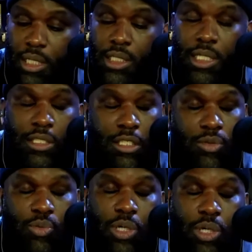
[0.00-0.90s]
This is
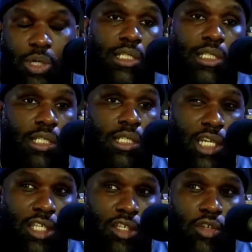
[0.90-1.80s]
one that's
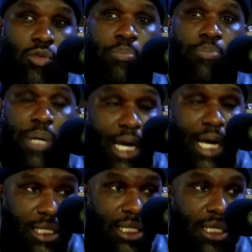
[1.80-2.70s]
discontinued, but
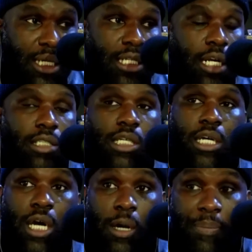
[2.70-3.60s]
there's a
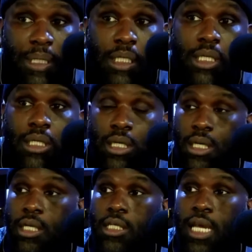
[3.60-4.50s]
company
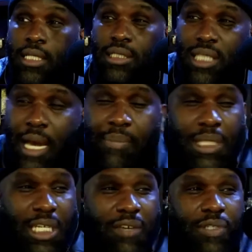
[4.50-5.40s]
that I
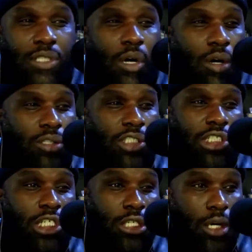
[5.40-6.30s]
believe is called
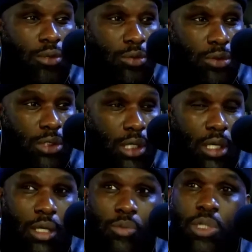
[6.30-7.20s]
G-Nose,
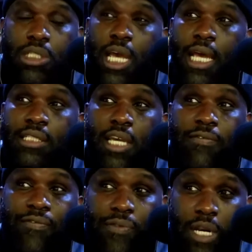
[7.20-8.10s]
which has a
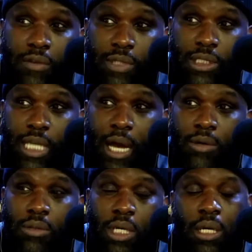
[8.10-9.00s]
fragrance
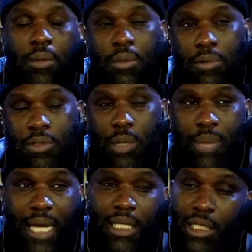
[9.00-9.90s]
out.
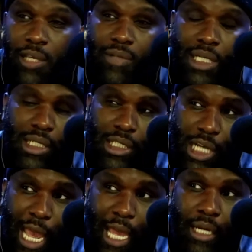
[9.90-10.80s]
Somebody leave it in the
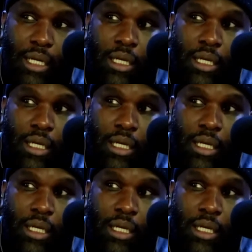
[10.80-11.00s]
chat.